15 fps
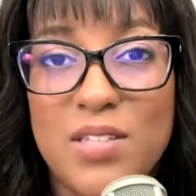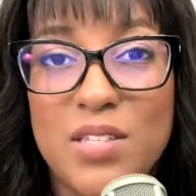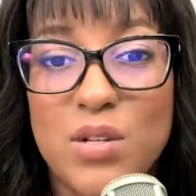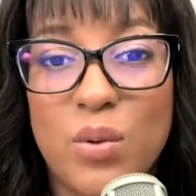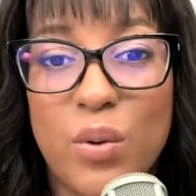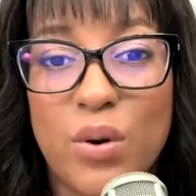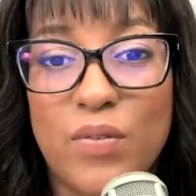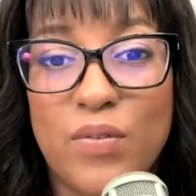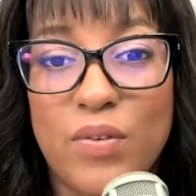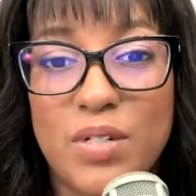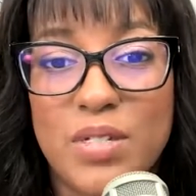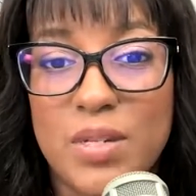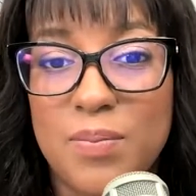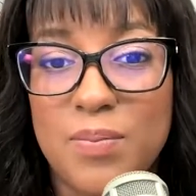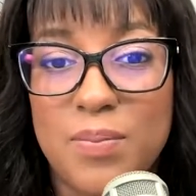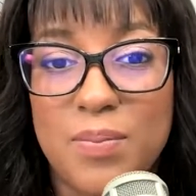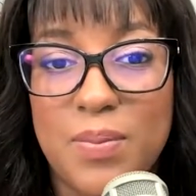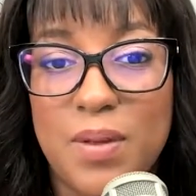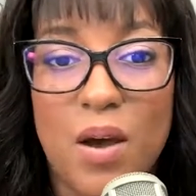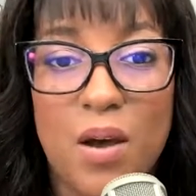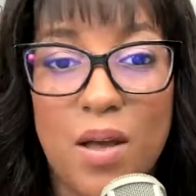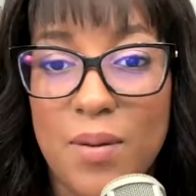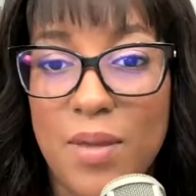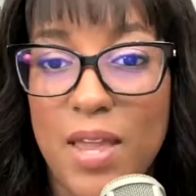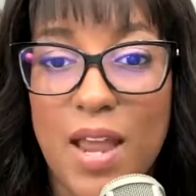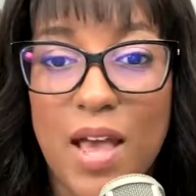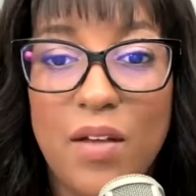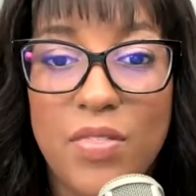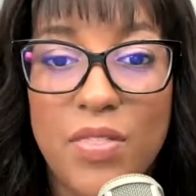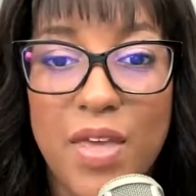in order for it to get
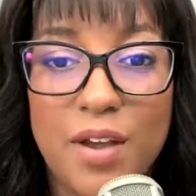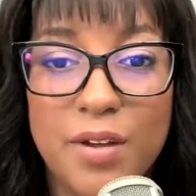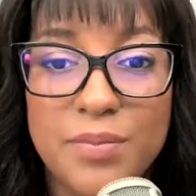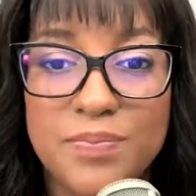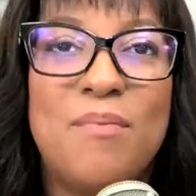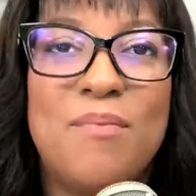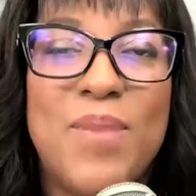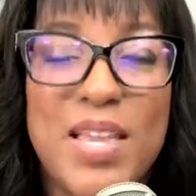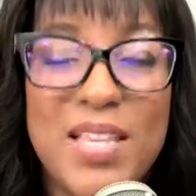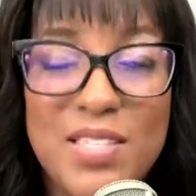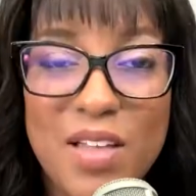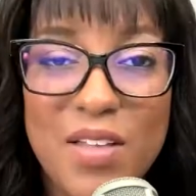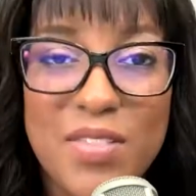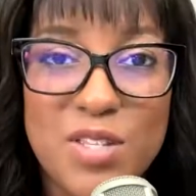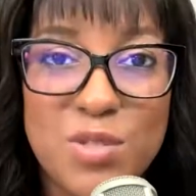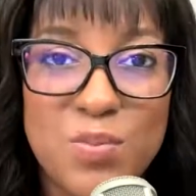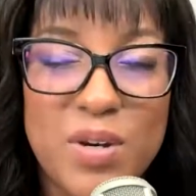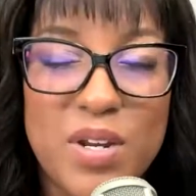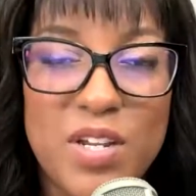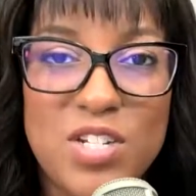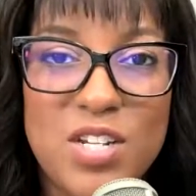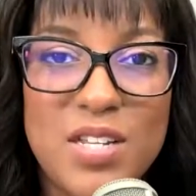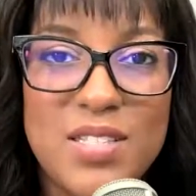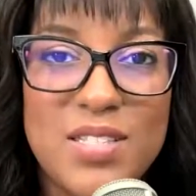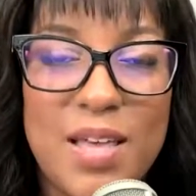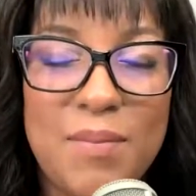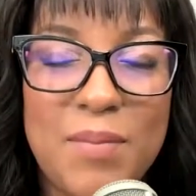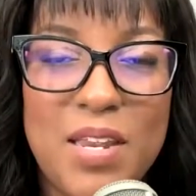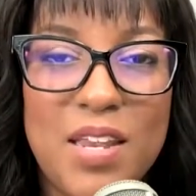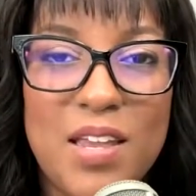out there. Based on these predictions,
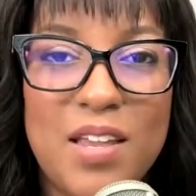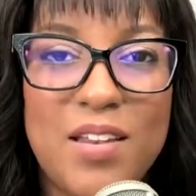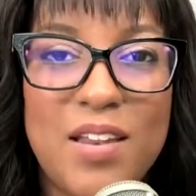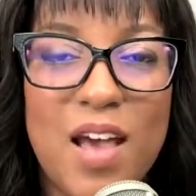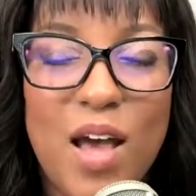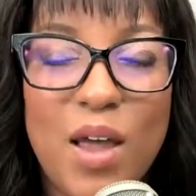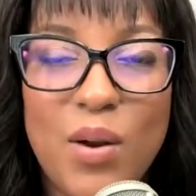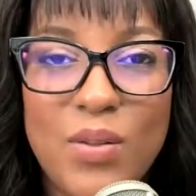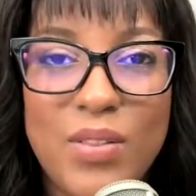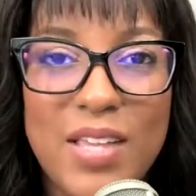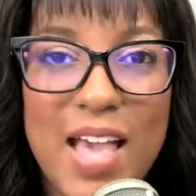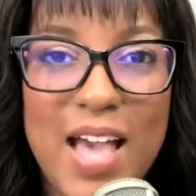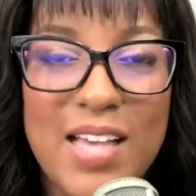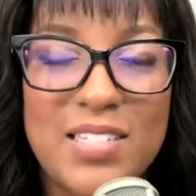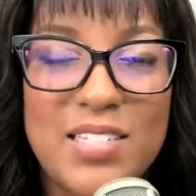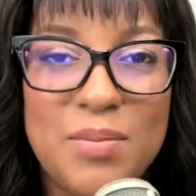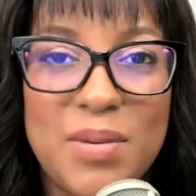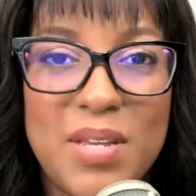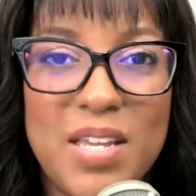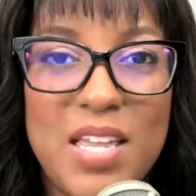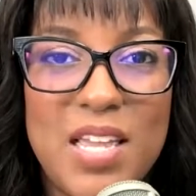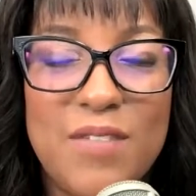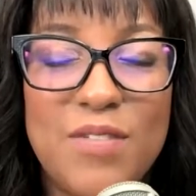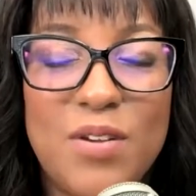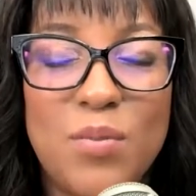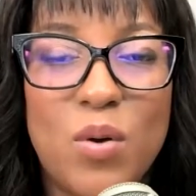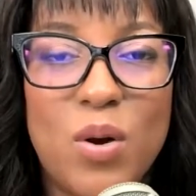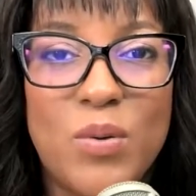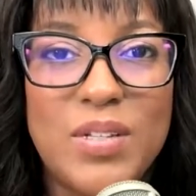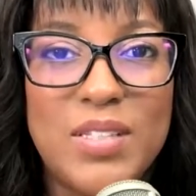that media not only has to be even
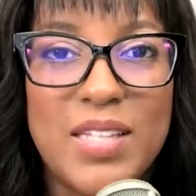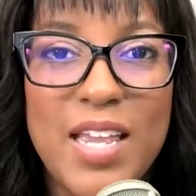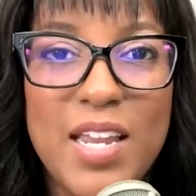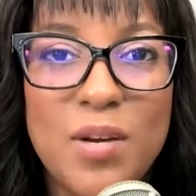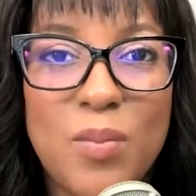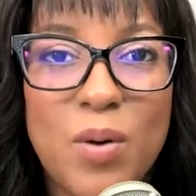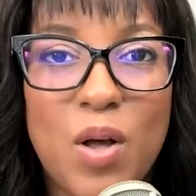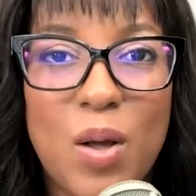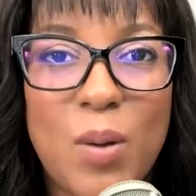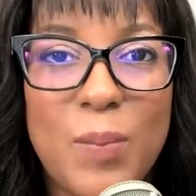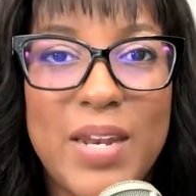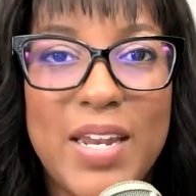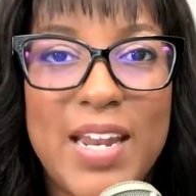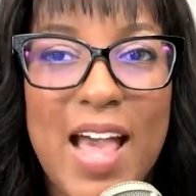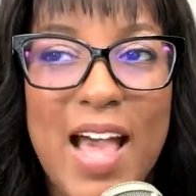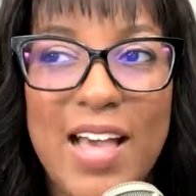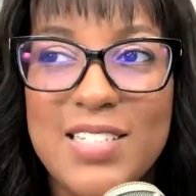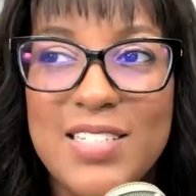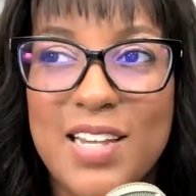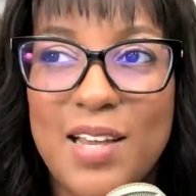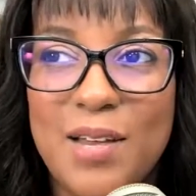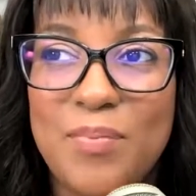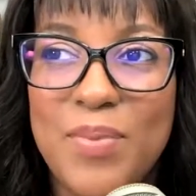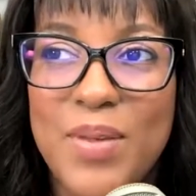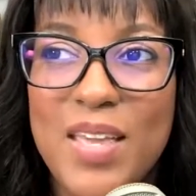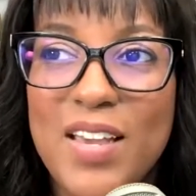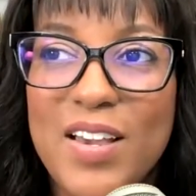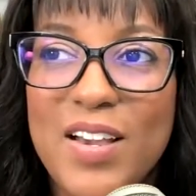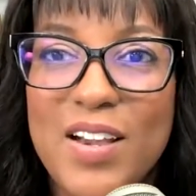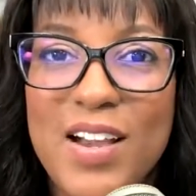more relatable, but it has to
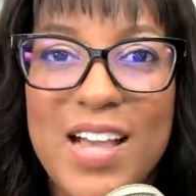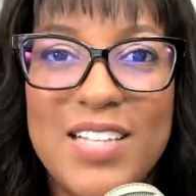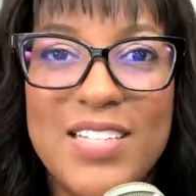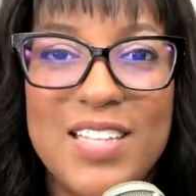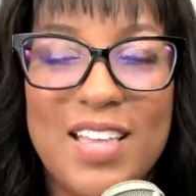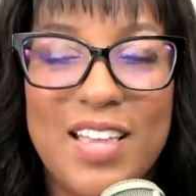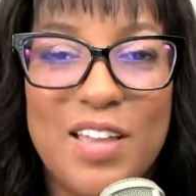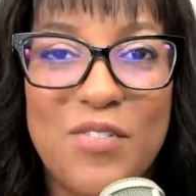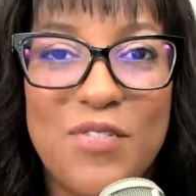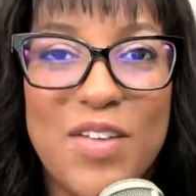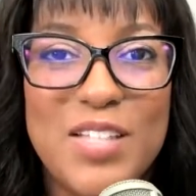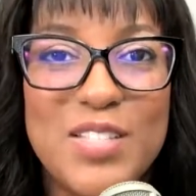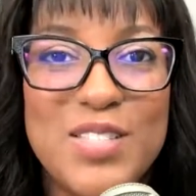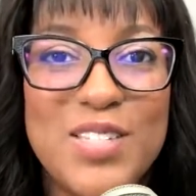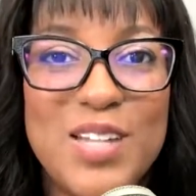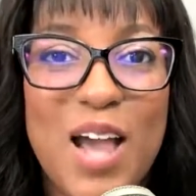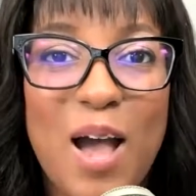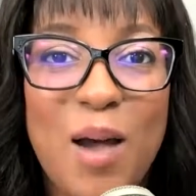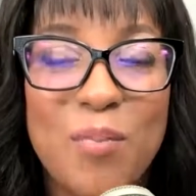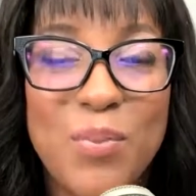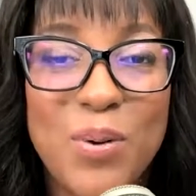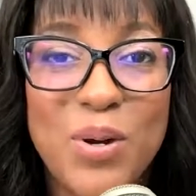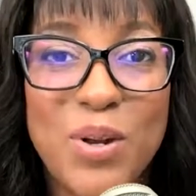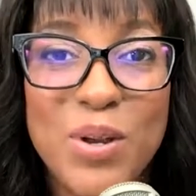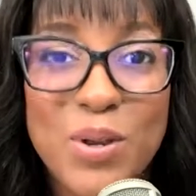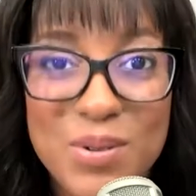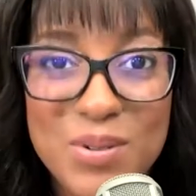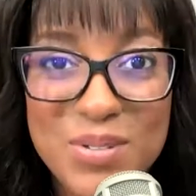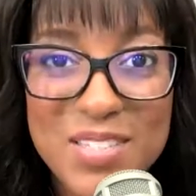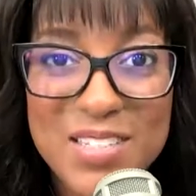appear as if it's not
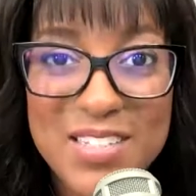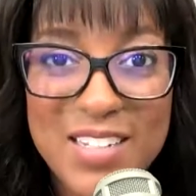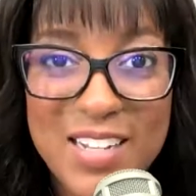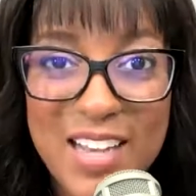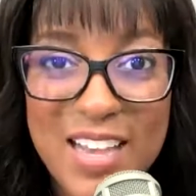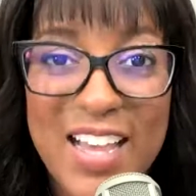produced.